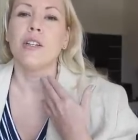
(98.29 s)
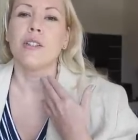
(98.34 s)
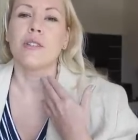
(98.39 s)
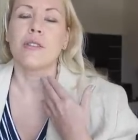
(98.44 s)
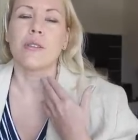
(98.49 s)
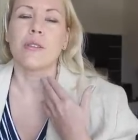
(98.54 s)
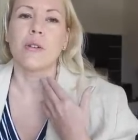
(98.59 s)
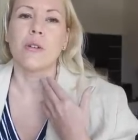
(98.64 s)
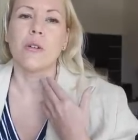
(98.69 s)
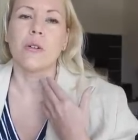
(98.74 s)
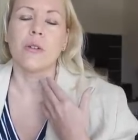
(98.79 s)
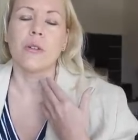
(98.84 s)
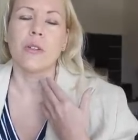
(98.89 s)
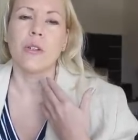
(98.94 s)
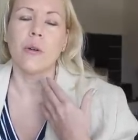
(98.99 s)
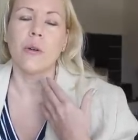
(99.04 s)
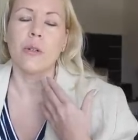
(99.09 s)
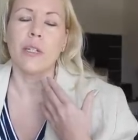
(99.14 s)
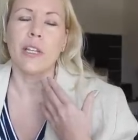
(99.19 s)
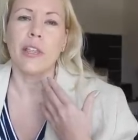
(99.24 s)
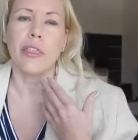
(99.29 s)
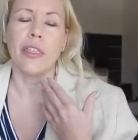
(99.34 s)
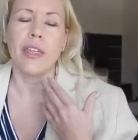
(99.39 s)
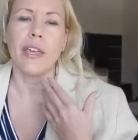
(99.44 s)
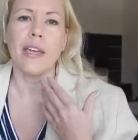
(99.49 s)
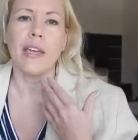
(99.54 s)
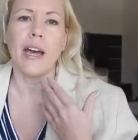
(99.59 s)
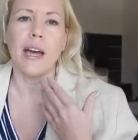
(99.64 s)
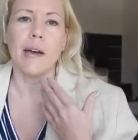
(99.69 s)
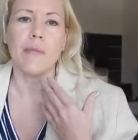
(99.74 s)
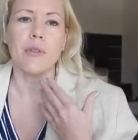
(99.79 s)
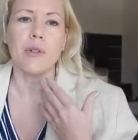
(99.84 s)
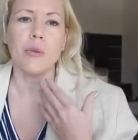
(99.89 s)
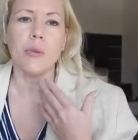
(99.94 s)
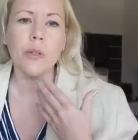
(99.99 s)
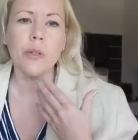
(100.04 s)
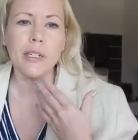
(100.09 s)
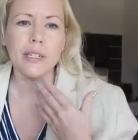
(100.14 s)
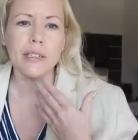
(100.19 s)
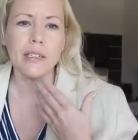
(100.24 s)
So the only thing I'm
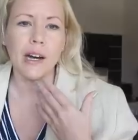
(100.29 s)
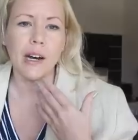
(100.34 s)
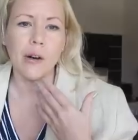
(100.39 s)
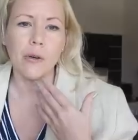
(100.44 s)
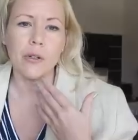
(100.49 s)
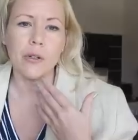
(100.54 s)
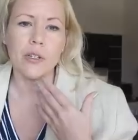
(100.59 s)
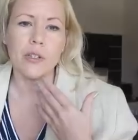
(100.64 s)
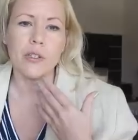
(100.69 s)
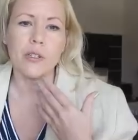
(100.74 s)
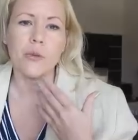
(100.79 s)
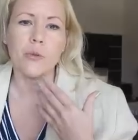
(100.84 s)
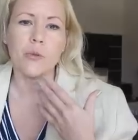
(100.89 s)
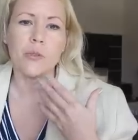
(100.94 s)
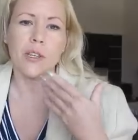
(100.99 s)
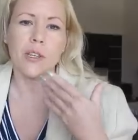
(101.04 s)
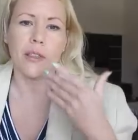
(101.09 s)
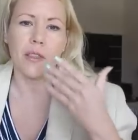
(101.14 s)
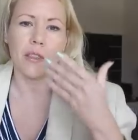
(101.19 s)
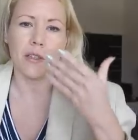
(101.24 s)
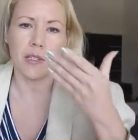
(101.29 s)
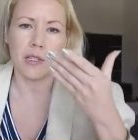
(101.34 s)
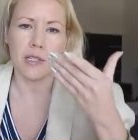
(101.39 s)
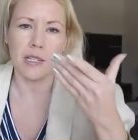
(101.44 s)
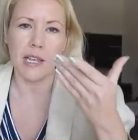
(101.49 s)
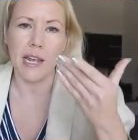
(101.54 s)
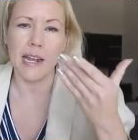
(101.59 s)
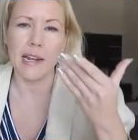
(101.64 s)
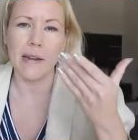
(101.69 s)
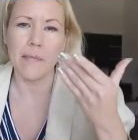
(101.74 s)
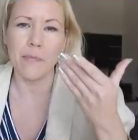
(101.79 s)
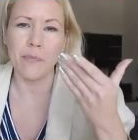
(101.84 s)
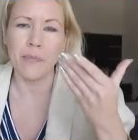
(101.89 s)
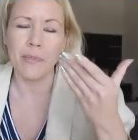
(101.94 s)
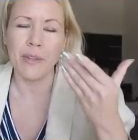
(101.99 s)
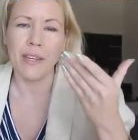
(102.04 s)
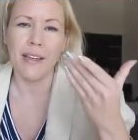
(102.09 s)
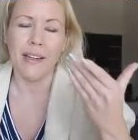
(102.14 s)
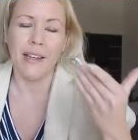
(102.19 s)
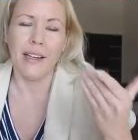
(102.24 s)
doing now is using the same